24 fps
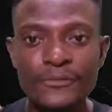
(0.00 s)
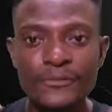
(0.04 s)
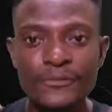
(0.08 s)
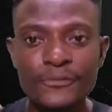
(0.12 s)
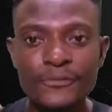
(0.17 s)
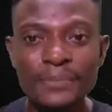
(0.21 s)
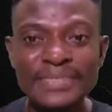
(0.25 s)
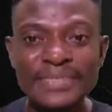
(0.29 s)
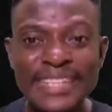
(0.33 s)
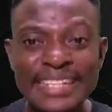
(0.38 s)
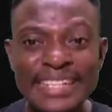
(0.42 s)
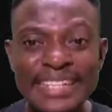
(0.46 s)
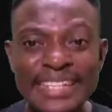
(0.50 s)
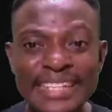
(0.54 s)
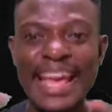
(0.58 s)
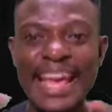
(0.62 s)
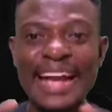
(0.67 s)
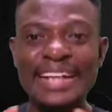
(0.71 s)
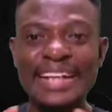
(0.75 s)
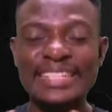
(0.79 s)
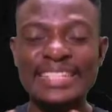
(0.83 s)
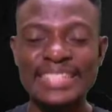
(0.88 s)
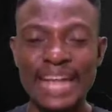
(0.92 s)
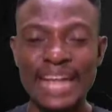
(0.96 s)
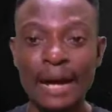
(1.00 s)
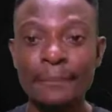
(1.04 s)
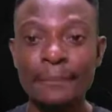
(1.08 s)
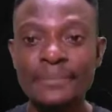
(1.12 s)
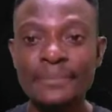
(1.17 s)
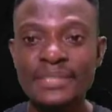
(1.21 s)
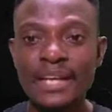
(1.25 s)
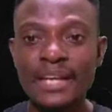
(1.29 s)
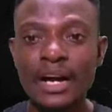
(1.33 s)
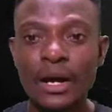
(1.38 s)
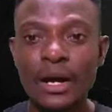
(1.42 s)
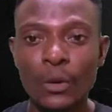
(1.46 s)
From this
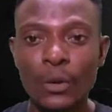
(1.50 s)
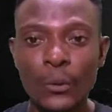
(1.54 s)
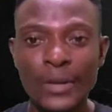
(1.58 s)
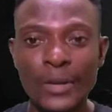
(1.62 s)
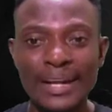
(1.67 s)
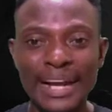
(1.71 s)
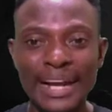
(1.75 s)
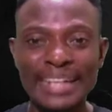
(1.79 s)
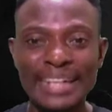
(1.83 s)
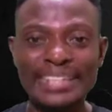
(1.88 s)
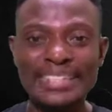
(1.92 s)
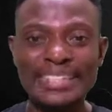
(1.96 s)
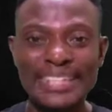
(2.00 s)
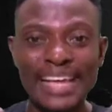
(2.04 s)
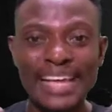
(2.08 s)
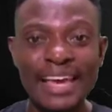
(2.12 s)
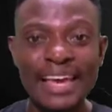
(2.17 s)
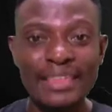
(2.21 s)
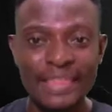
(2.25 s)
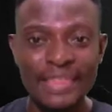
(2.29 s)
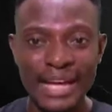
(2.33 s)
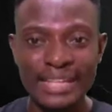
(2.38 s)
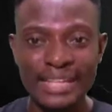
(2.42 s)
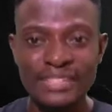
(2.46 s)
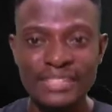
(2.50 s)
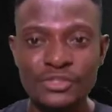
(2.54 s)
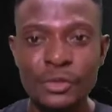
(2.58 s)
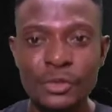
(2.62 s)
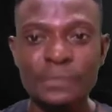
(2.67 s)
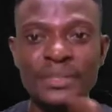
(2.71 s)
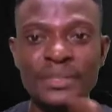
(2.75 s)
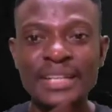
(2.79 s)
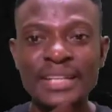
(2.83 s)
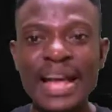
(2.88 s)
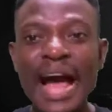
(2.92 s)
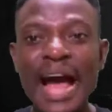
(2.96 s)
excerpt, we can say that
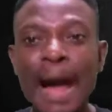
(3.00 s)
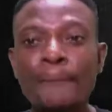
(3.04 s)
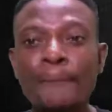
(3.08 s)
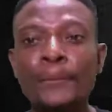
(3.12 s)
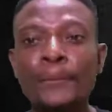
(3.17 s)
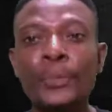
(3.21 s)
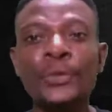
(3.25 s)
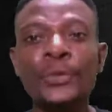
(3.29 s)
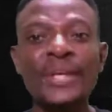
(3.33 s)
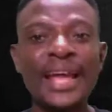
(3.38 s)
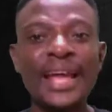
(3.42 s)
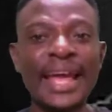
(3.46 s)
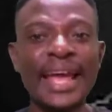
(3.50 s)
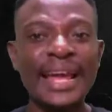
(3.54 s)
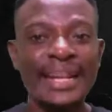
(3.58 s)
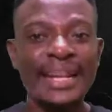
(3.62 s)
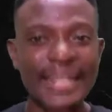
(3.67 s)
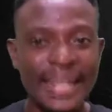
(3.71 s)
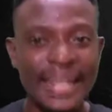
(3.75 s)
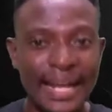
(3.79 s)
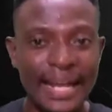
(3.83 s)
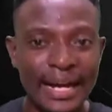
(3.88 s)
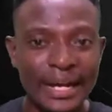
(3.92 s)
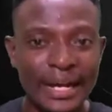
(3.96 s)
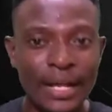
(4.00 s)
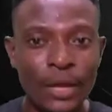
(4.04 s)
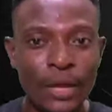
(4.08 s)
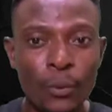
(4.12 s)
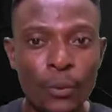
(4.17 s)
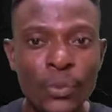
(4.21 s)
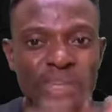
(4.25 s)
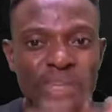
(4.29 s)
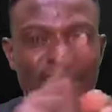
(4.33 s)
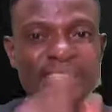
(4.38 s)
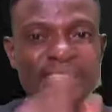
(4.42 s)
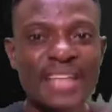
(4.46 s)
something happened earlier,
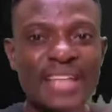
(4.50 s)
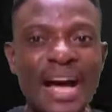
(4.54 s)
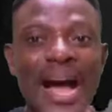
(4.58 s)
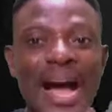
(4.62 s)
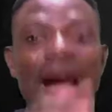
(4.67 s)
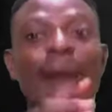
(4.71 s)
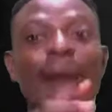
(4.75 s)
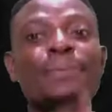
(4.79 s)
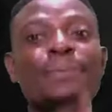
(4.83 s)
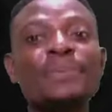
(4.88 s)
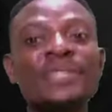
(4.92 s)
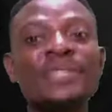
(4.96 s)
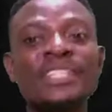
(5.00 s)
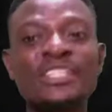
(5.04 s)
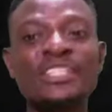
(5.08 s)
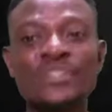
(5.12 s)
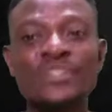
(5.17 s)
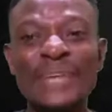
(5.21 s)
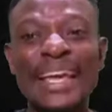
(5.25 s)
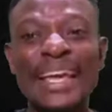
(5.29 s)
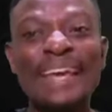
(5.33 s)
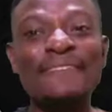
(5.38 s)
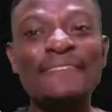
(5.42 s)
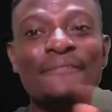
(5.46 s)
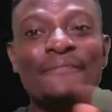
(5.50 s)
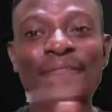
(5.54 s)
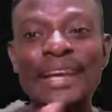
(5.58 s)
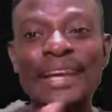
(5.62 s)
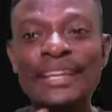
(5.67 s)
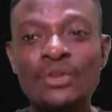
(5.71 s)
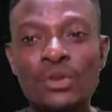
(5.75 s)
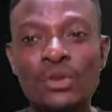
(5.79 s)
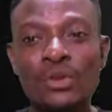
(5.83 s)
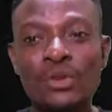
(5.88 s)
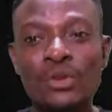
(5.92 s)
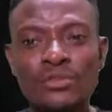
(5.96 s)
which is now happening to
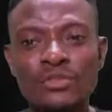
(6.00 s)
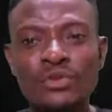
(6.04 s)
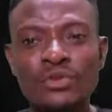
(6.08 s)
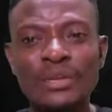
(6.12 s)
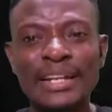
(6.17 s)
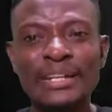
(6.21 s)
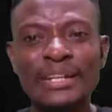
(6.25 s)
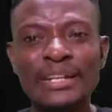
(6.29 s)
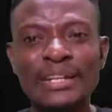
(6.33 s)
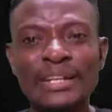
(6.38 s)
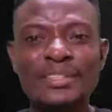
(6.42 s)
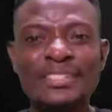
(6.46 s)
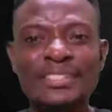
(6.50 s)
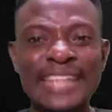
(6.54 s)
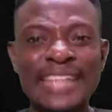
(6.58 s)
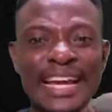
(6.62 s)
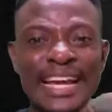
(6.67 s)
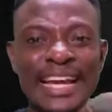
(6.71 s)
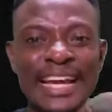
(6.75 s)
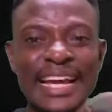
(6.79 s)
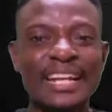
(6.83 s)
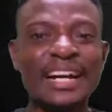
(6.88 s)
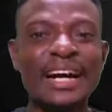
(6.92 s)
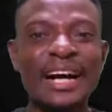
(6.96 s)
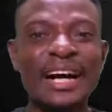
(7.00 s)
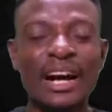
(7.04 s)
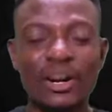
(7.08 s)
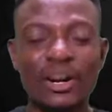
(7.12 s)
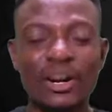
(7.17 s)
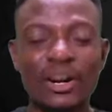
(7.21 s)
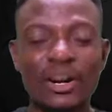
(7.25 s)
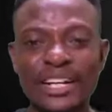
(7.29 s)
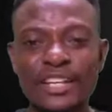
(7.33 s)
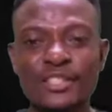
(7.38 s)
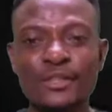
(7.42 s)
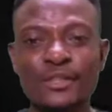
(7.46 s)
aviators. So let us check,
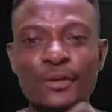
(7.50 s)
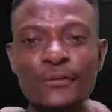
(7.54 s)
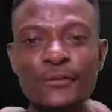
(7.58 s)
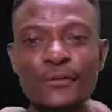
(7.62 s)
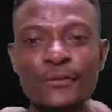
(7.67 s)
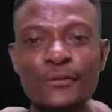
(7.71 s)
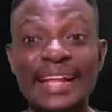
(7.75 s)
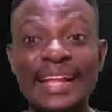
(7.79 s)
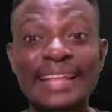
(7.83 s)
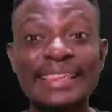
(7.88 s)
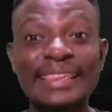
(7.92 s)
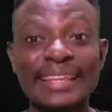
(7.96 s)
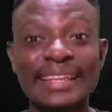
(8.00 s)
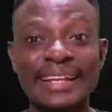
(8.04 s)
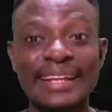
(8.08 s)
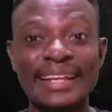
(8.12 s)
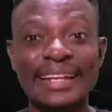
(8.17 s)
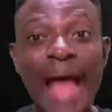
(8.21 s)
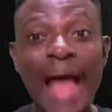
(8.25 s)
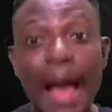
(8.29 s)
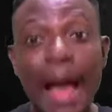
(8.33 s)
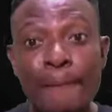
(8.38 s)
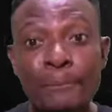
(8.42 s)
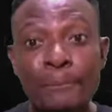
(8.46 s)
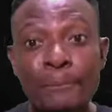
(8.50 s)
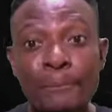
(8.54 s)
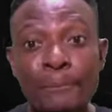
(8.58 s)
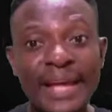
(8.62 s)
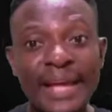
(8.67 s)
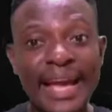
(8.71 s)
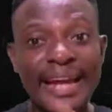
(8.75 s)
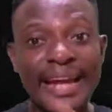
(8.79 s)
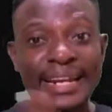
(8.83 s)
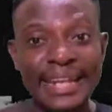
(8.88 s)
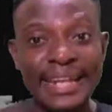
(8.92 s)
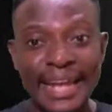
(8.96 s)
or let us look for that thing that happened
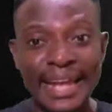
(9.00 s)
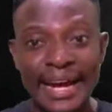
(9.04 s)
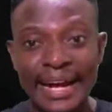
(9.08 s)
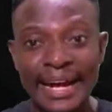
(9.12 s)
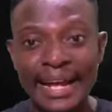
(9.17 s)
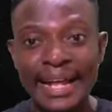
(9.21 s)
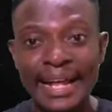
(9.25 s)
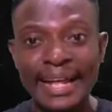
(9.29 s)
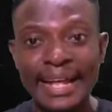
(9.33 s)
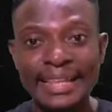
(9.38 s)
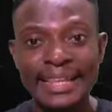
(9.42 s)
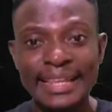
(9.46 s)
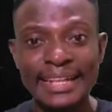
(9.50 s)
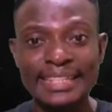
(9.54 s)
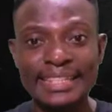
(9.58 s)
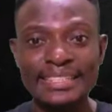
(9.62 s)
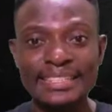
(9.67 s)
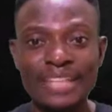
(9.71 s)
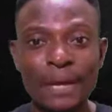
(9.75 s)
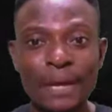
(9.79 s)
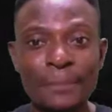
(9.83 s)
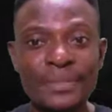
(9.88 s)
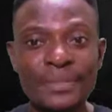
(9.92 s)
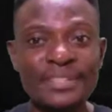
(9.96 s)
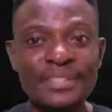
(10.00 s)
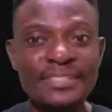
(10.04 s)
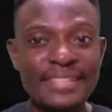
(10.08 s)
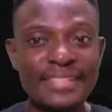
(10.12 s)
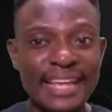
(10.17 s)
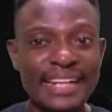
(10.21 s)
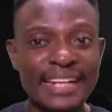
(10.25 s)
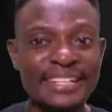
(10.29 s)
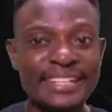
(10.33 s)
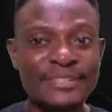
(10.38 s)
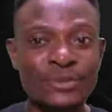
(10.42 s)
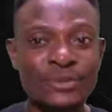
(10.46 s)
earlier that is now being
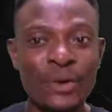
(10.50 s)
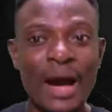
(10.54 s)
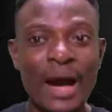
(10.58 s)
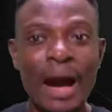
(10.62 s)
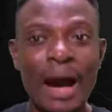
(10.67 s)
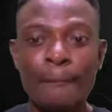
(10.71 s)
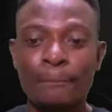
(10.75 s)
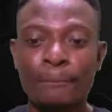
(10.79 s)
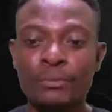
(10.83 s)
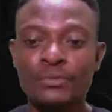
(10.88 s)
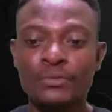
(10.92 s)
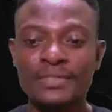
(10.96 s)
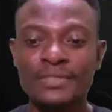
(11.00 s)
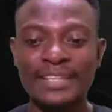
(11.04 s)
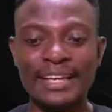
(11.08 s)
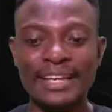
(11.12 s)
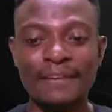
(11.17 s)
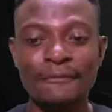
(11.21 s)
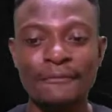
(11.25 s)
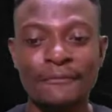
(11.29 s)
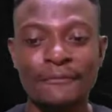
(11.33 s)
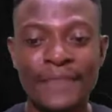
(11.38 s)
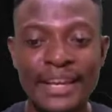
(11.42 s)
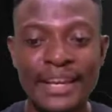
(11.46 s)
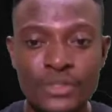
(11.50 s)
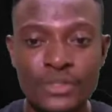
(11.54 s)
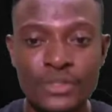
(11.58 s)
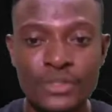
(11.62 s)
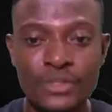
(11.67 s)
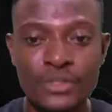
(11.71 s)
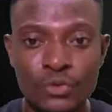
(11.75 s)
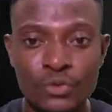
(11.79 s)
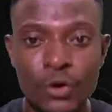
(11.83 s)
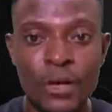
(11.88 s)
said to happen to aviators.